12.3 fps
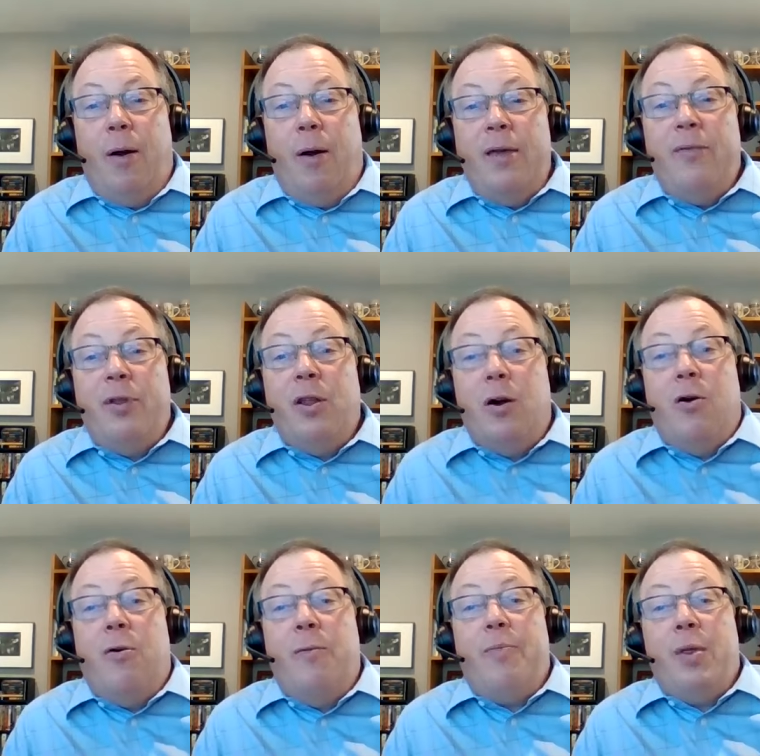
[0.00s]
even
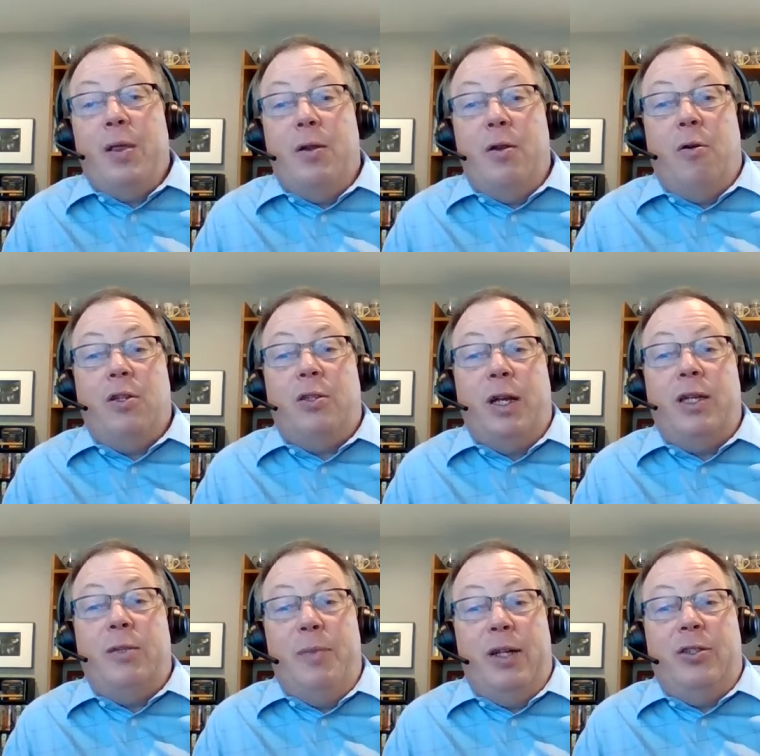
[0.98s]
though the notice
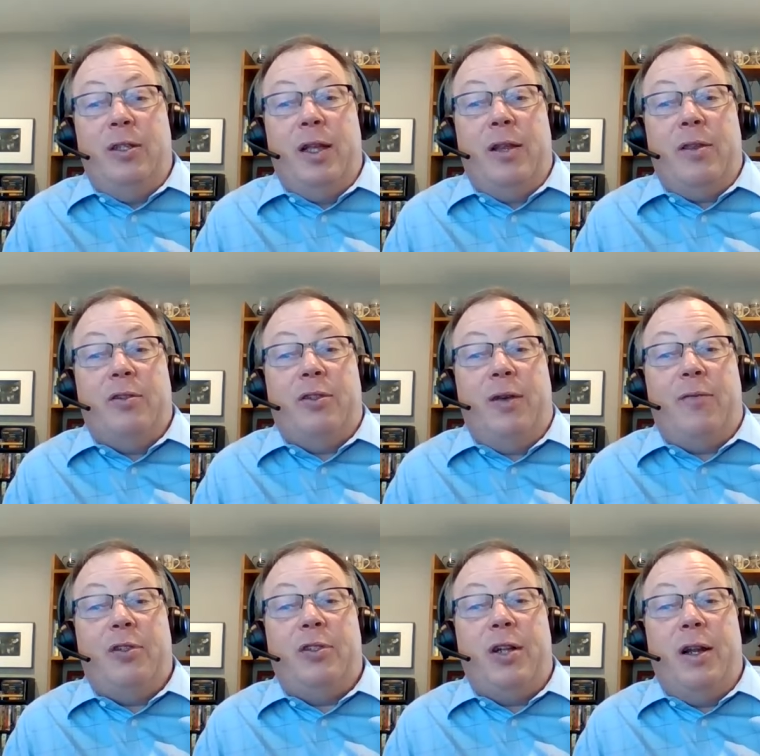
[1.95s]
does mention that there's
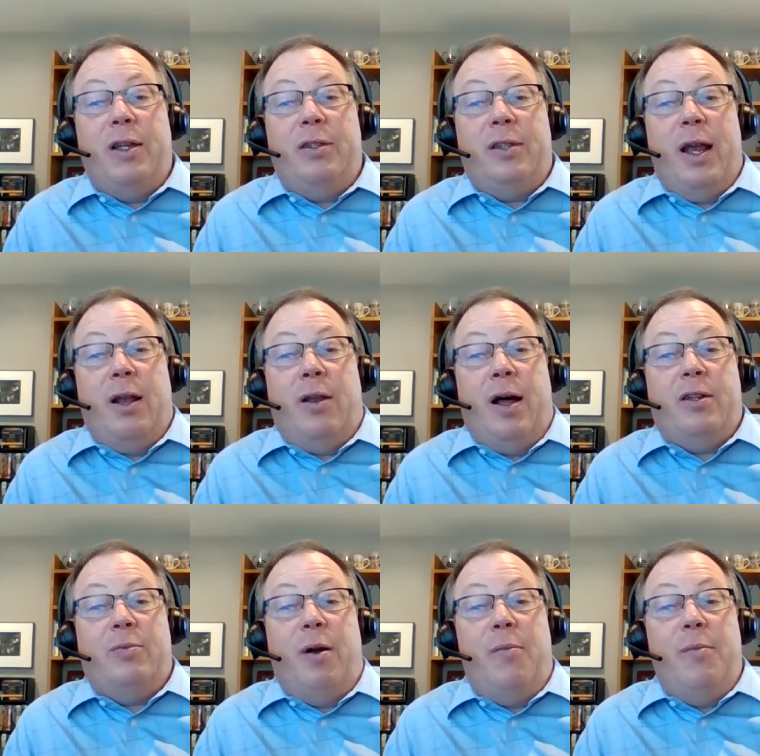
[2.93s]
several studies that a lot
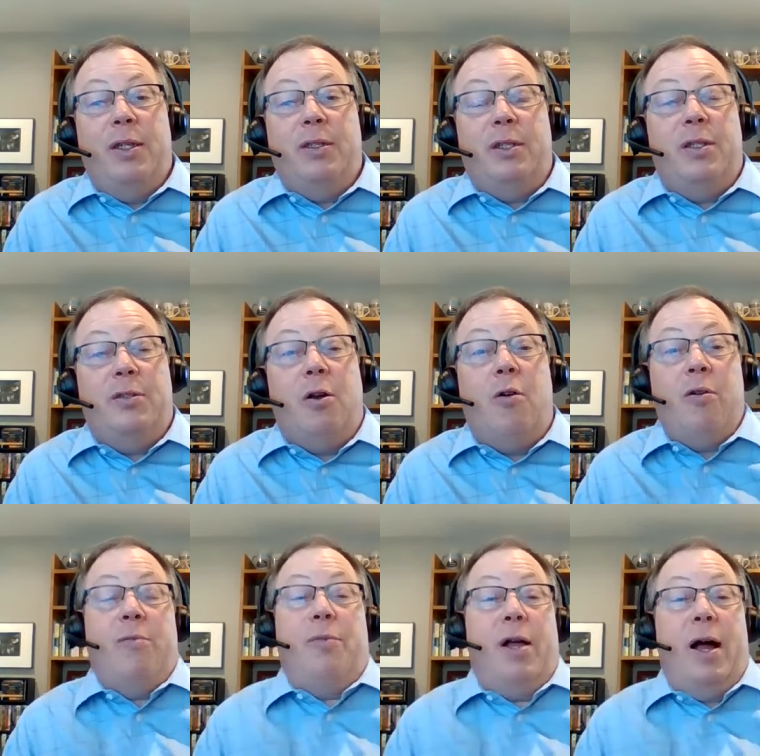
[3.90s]
of small businesses
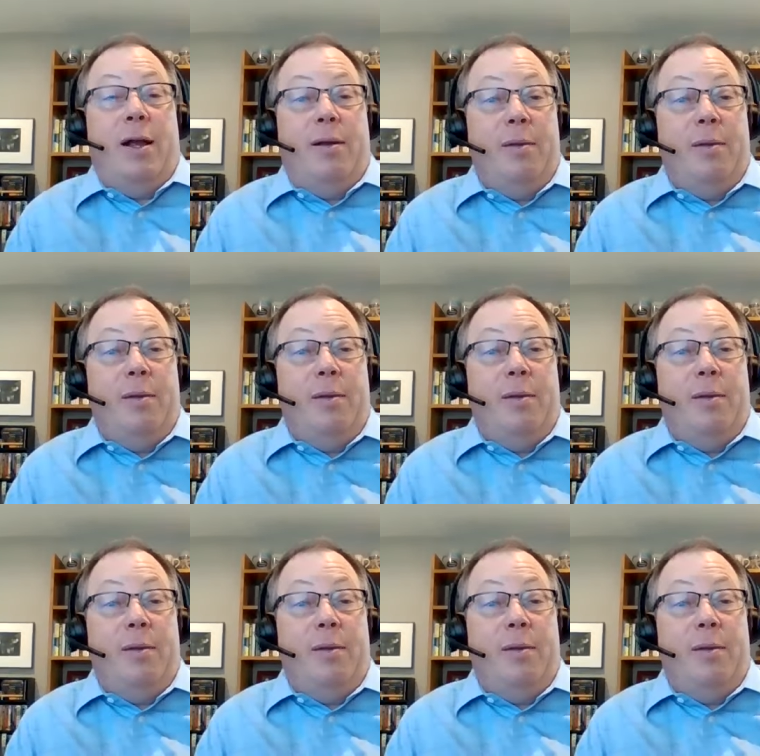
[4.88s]
don't comply